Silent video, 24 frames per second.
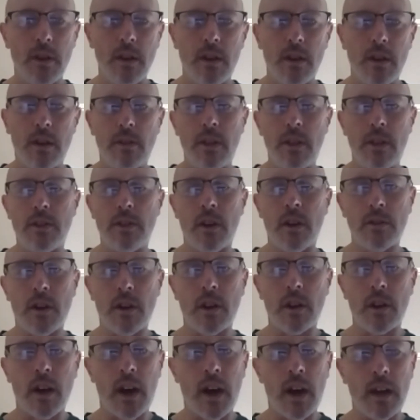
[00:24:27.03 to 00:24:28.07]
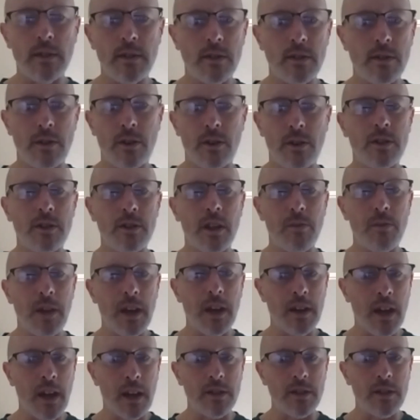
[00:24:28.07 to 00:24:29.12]
these younger guys is there's going to be
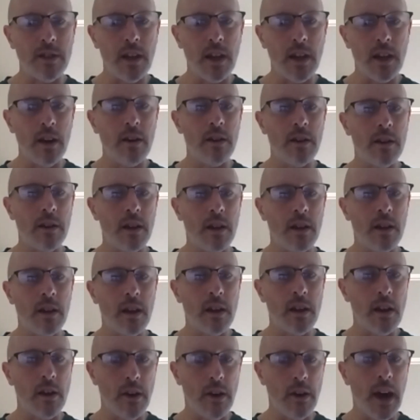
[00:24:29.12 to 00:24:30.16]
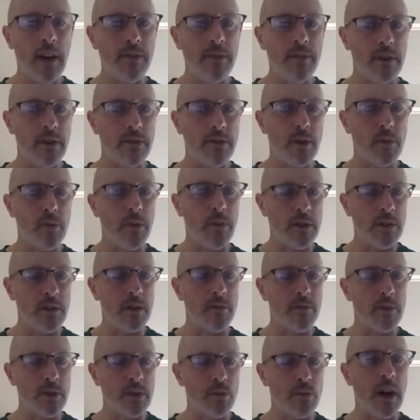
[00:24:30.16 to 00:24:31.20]
a next year and a, a year after for a bunch of
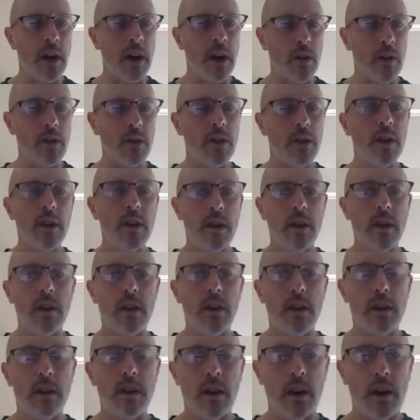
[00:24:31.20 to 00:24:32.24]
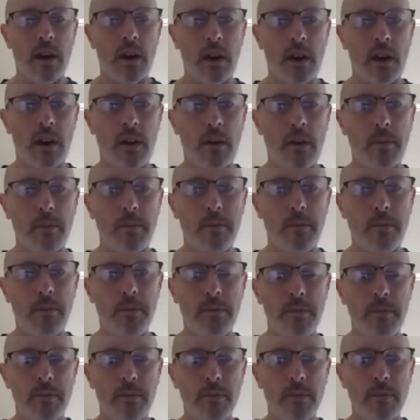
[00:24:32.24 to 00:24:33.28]
them as well. Um,
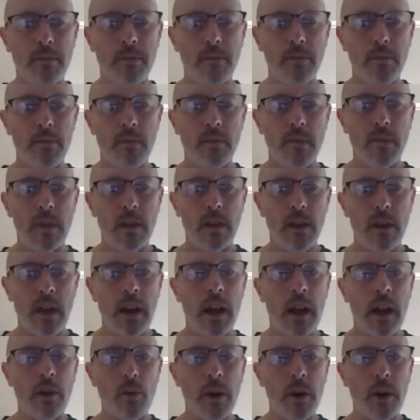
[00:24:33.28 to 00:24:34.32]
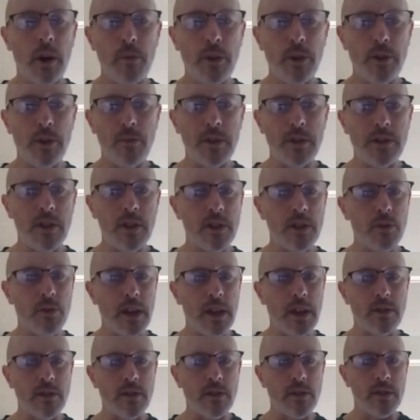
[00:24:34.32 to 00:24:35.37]
and I don't want to put them in
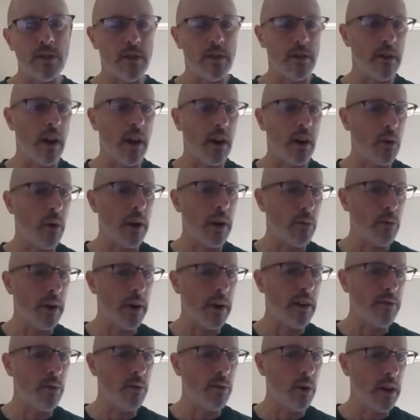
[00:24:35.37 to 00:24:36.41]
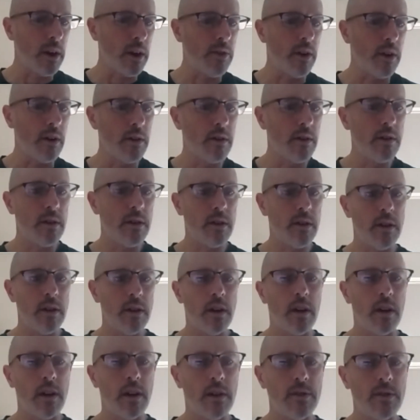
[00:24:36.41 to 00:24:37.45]
situations that they are not quite ready for either.
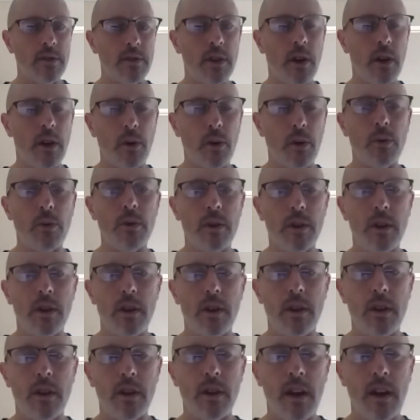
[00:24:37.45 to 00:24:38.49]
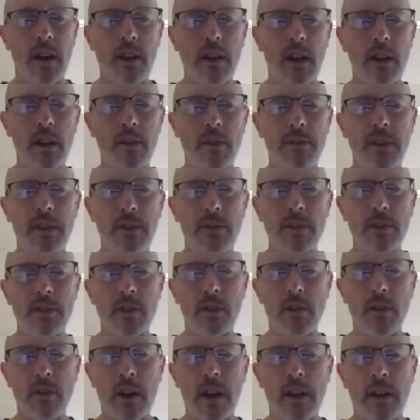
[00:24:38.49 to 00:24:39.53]
Right. Uh, so I don't, I don't think there's a
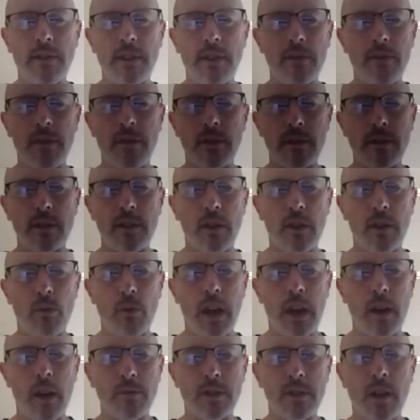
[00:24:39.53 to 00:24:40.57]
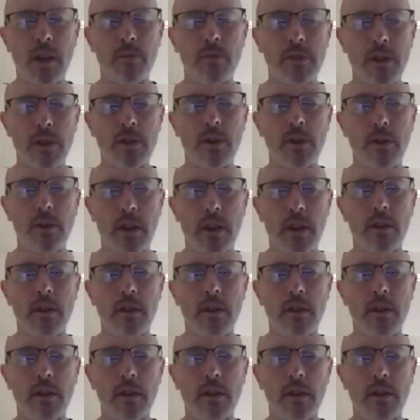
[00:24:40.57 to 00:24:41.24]
lot of difference in the way I'm substituting